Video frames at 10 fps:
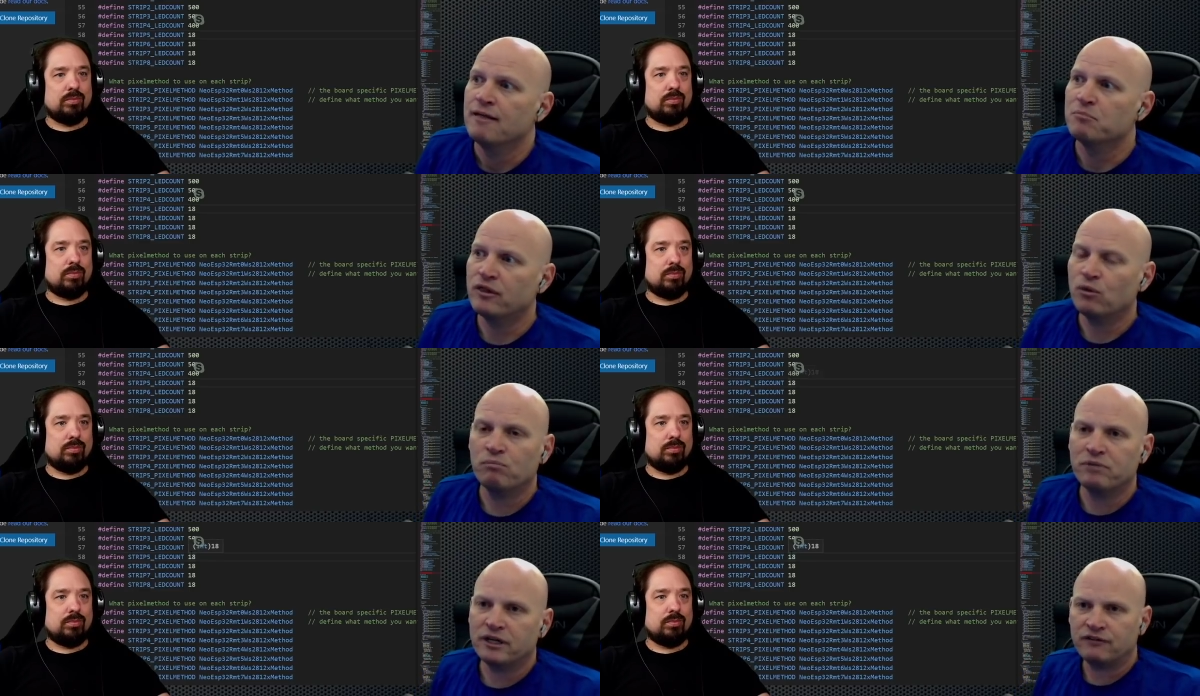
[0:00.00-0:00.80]
Speaker 1: But the,
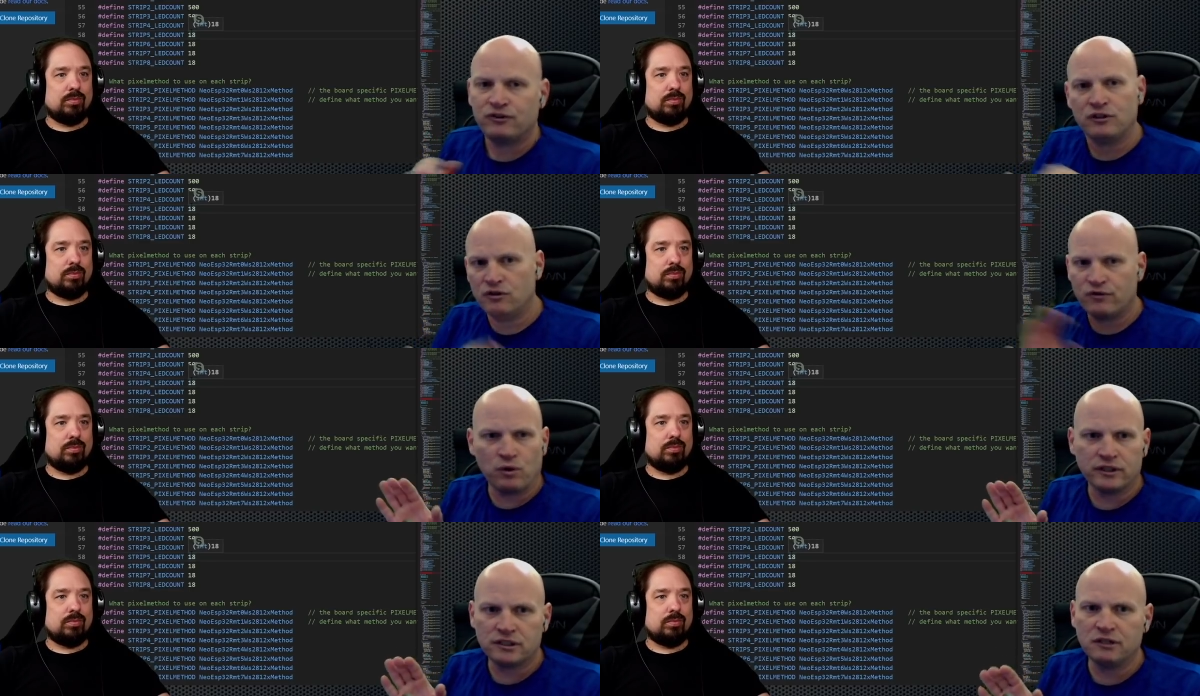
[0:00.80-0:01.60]
but if you, if you
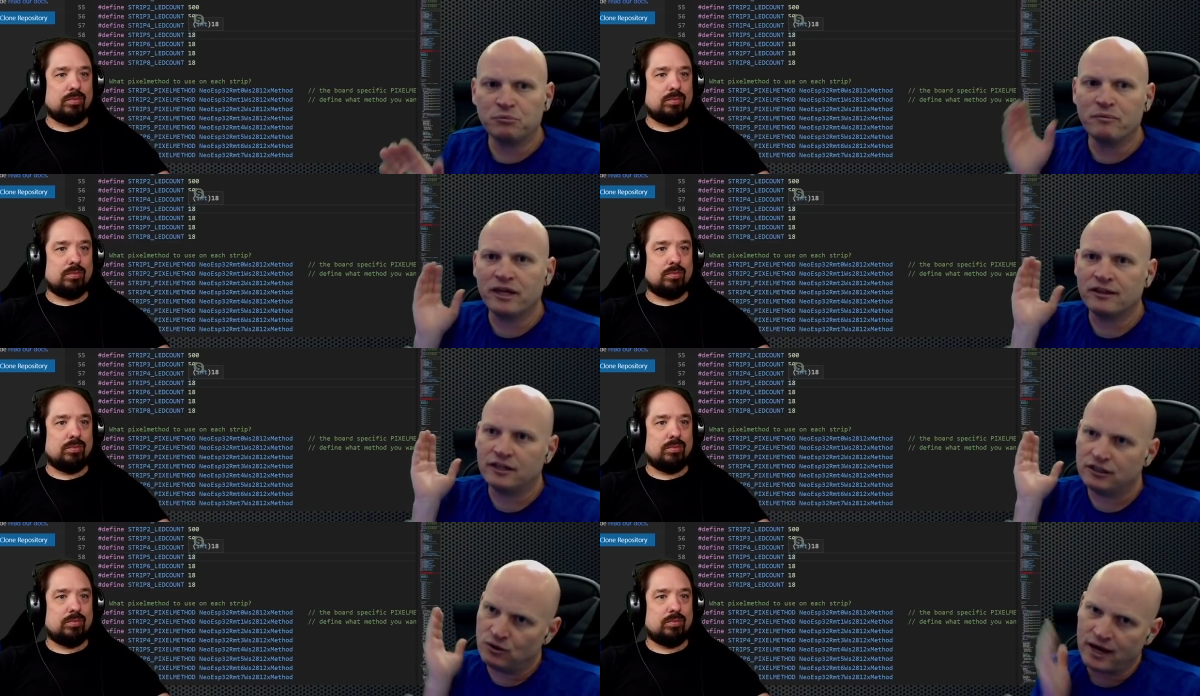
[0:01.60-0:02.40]
want the simple method
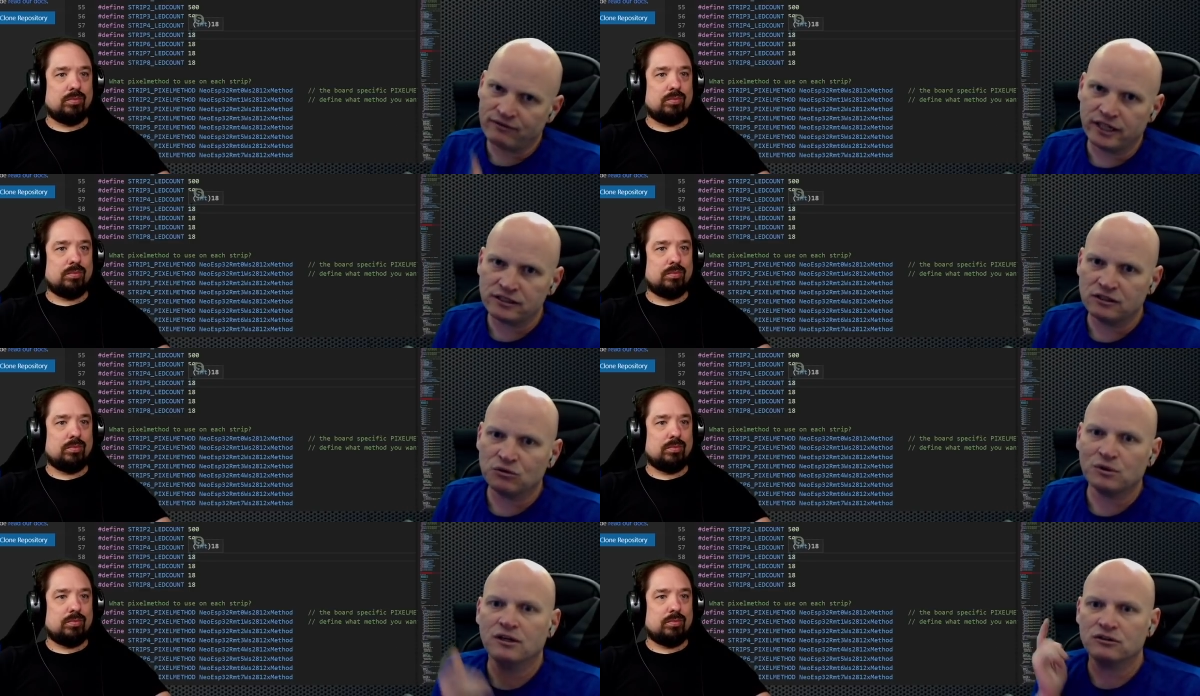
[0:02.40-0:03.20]
and you have less than
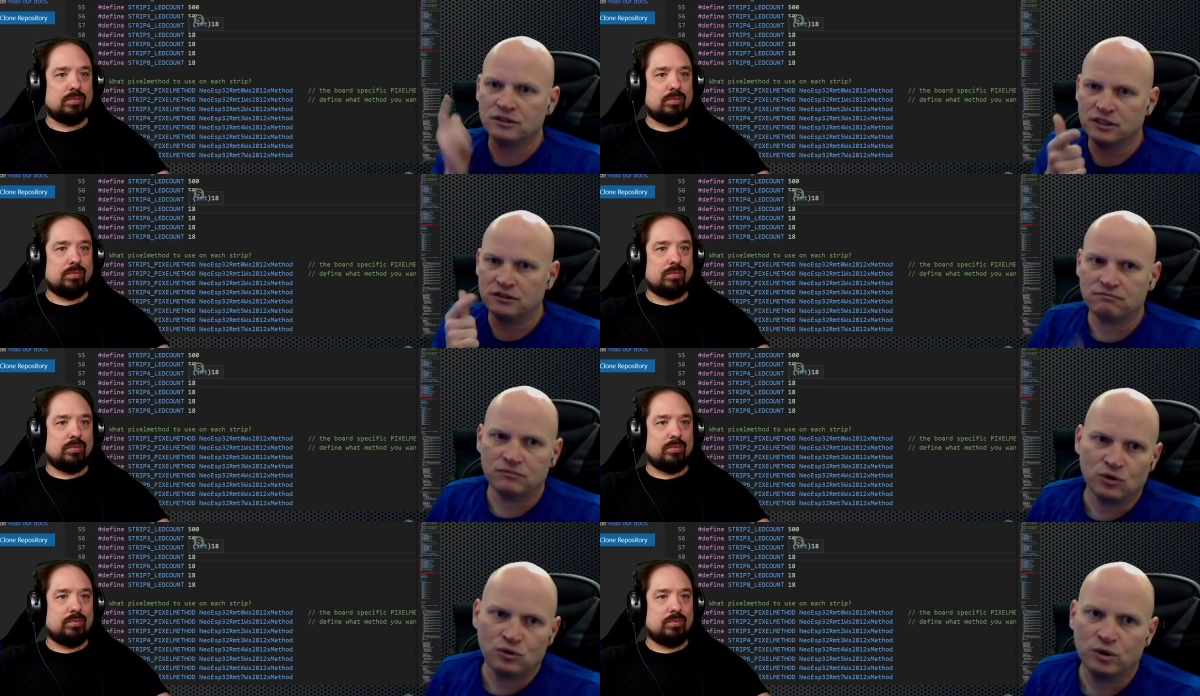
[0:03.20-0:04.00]
three hundred, then
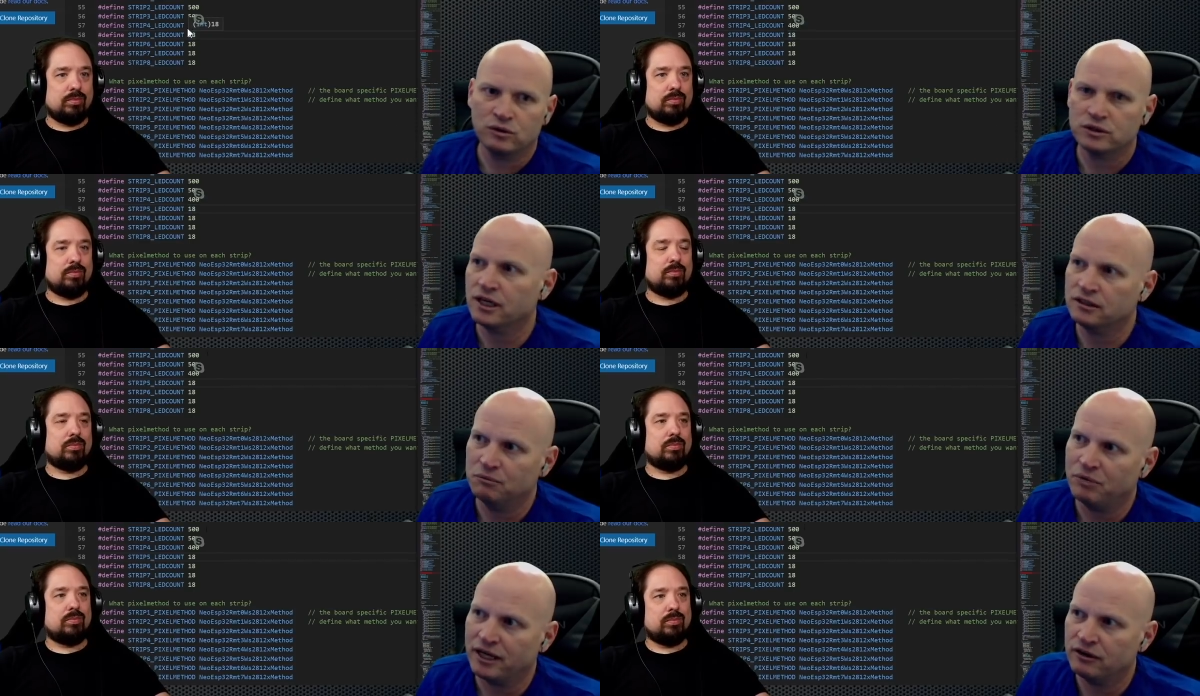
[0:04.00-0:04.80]
Quindor's got the
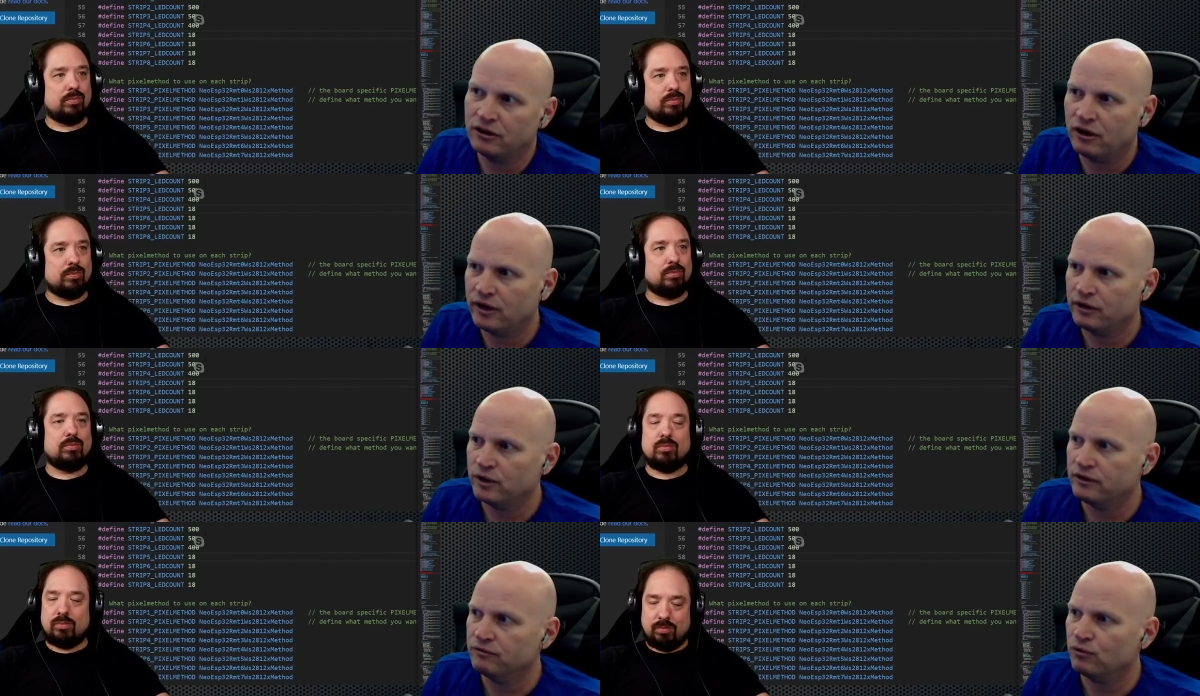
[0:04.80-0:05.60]
binary already
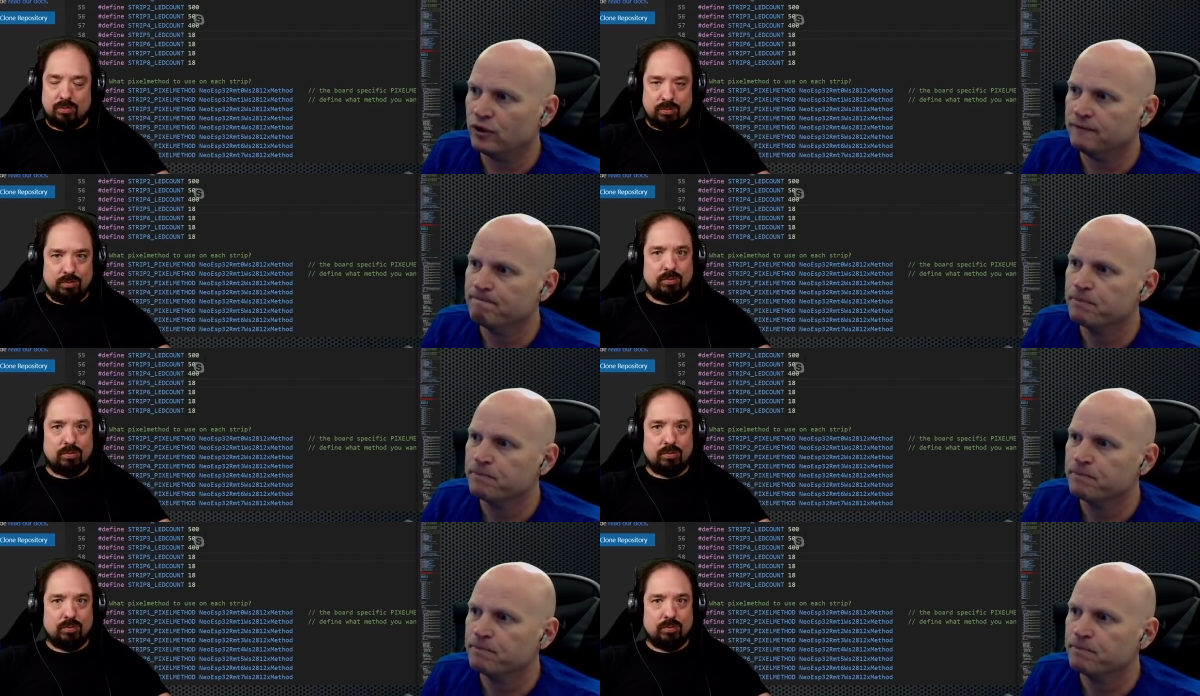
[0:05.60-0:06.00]
ready for you.